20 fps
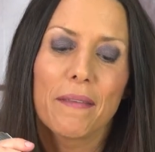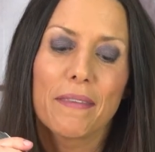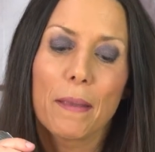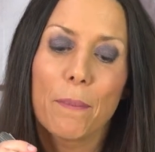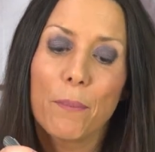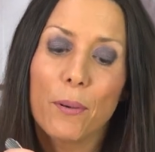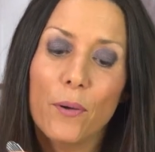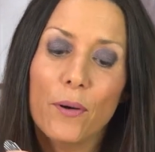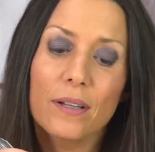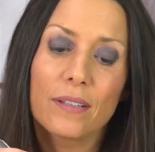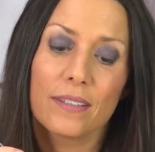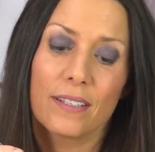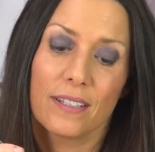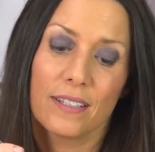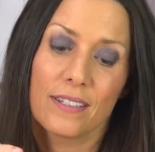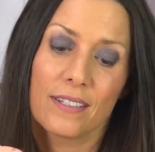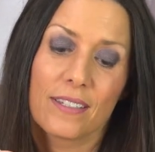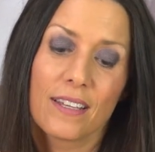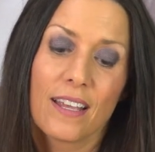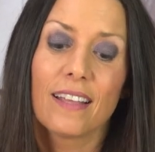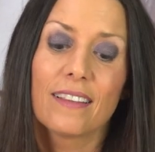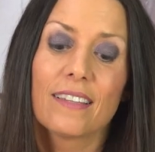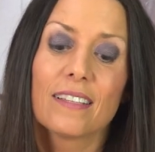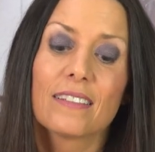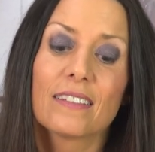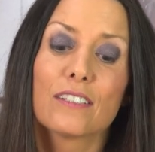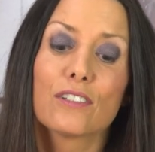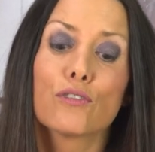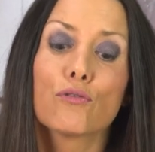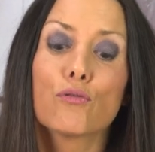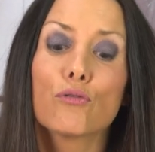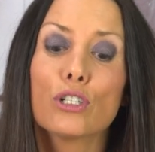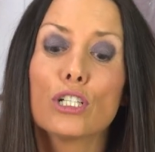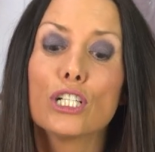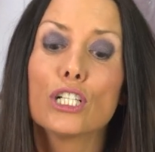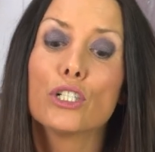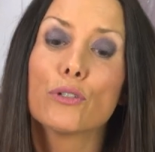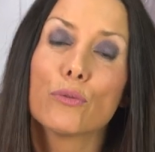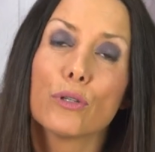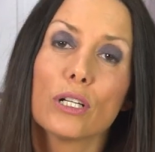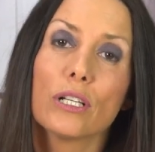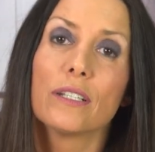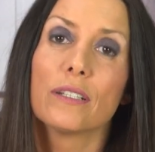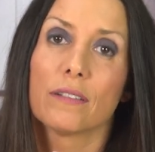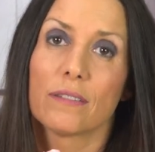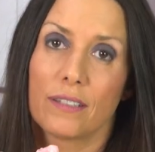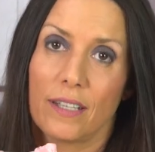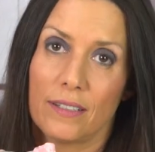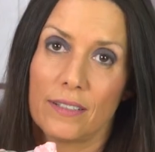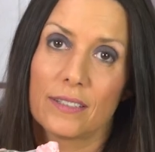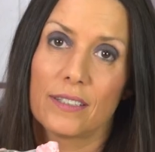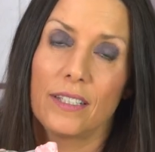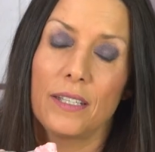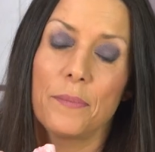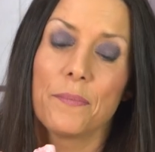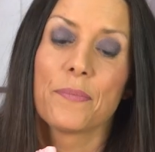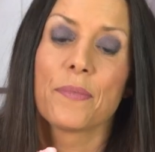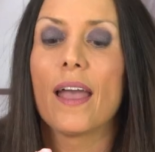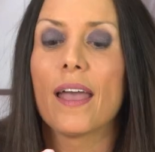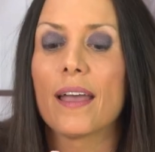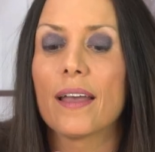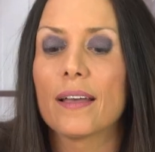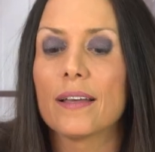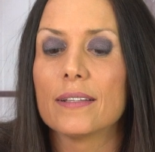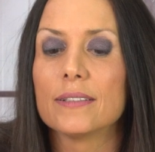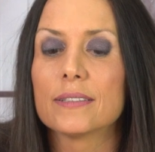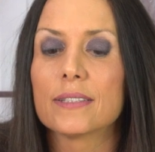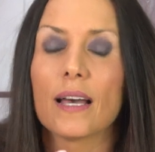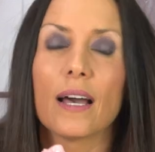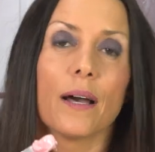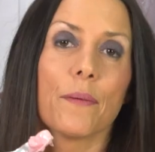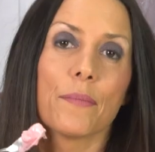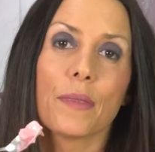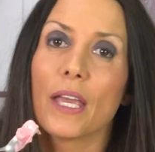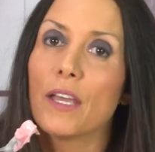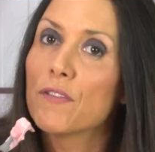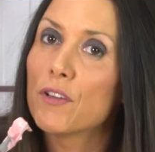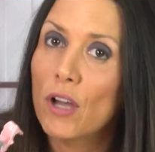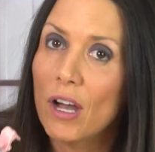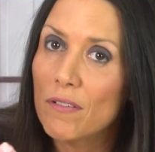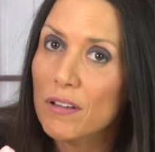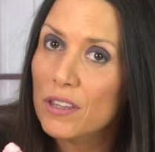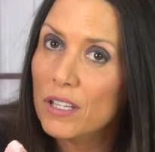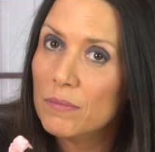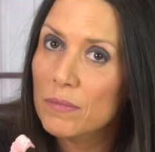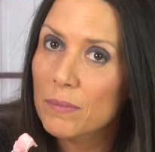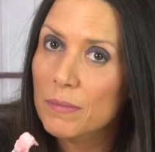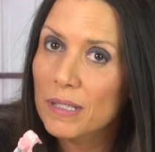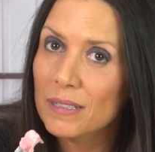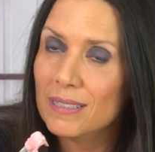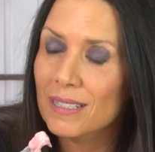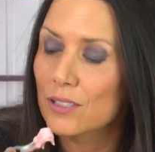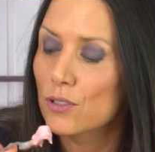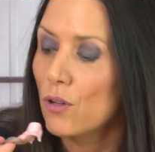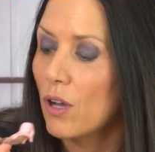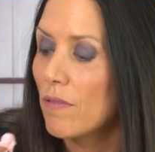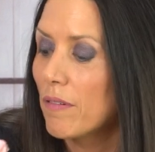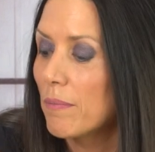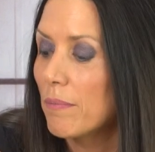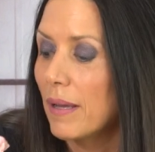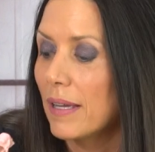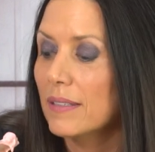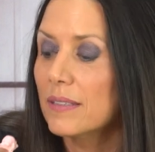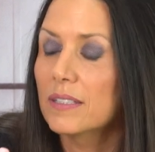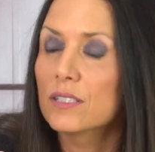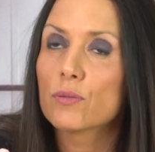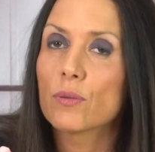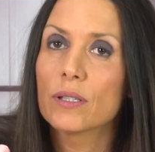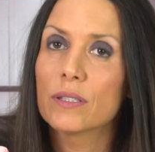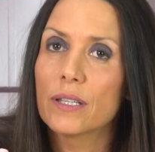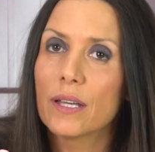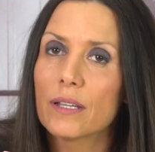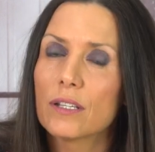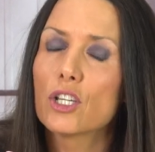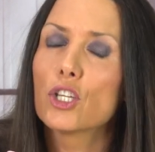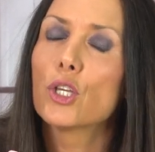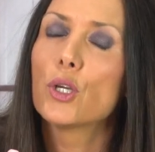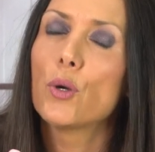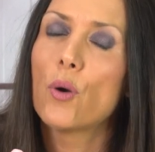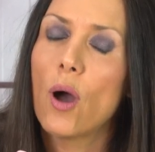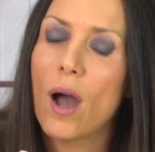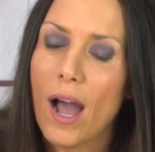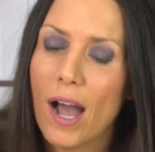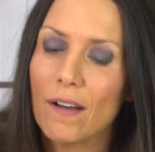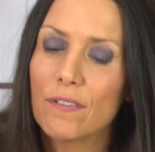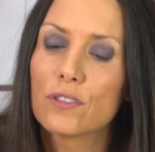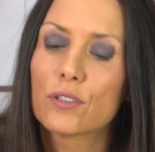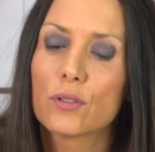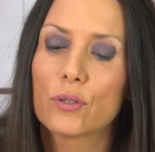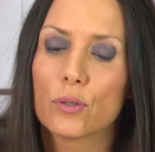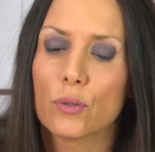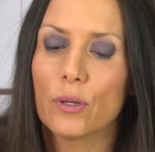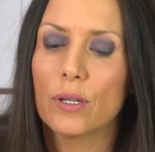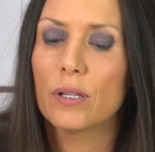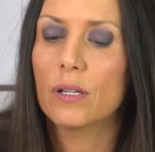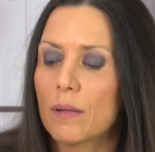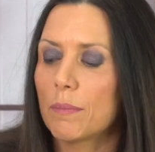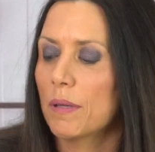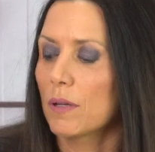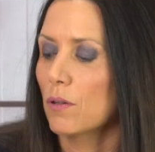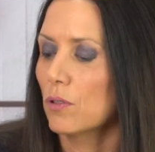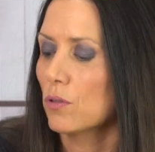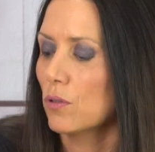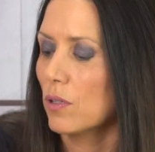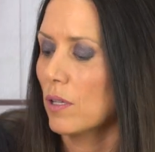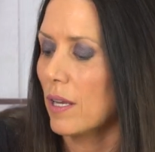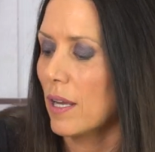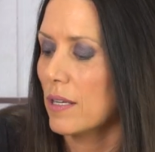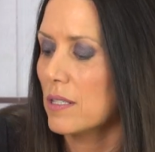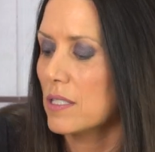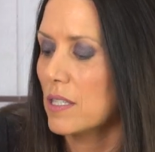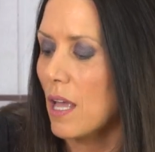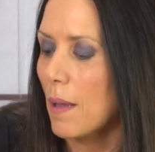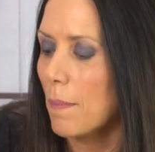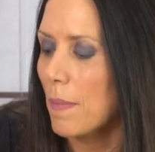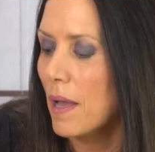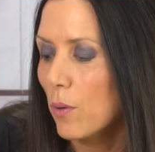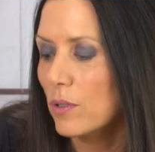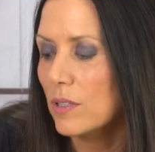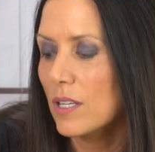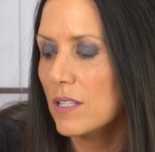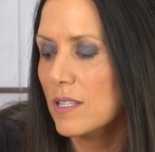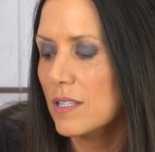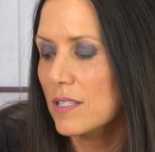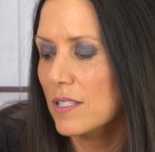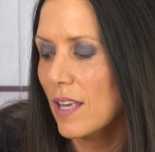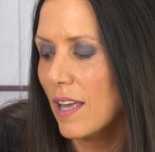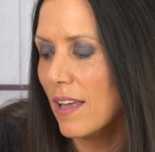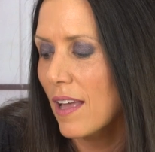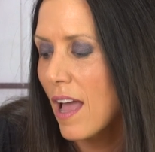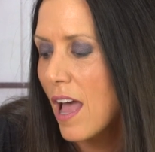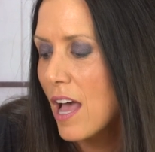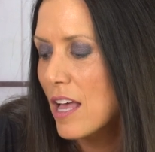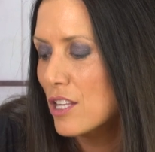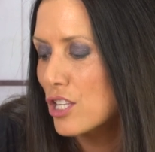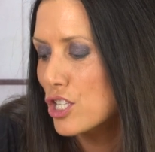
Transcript: But the point is that this is really, really tasty. And if you have a Thermomix and you haven't made this one yet, you have to do it. Let me go to the next step. What does it say?